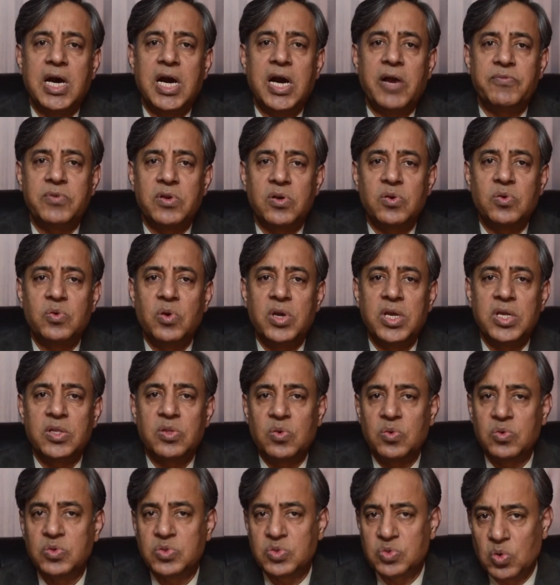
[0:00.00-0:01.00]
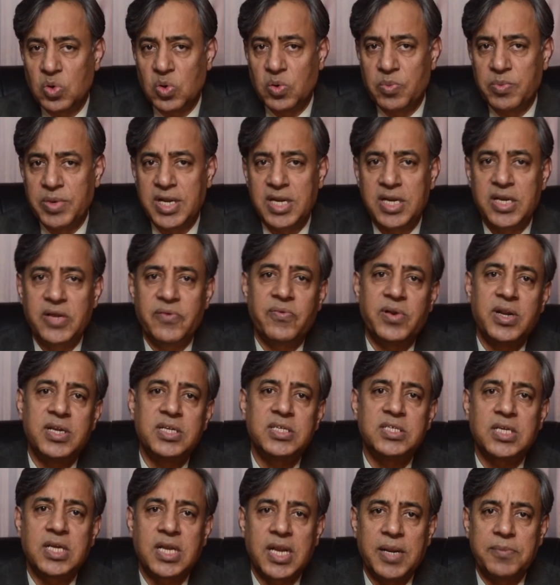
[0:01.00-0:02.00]
after going through so many
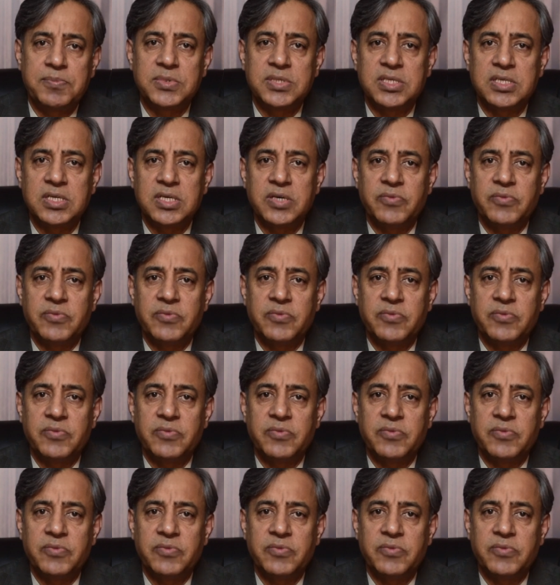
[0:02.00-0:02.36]
different scripts